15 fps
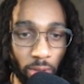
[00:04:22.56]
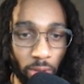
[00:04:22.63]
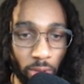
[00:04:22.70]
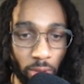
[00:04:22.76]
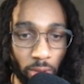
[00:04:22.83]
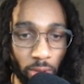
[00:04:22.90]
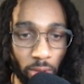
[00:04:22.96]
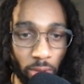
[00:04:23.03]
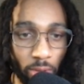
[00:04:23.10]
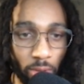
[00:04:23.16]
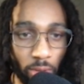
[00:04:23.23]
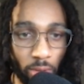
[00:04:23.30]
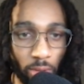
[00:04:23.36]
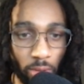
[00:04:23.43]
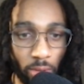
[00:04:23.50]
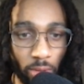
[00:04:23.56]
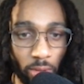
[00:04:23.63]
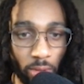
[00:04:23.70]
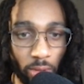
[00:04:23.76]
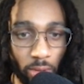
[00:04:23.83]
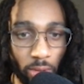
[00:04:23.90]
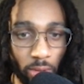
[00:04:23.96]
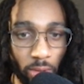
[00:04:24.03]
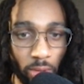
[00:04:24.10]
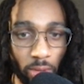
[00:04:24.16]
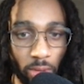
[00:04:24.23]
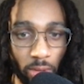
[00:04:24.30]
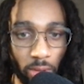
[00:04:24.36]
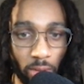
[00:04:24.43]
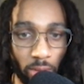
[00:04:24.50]

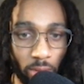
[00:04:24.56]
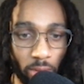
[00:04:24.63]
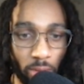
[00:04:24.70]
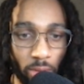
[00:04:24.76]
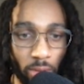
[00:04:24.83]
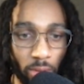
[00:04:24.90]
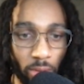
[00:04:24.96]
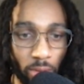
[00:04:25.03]
(silence)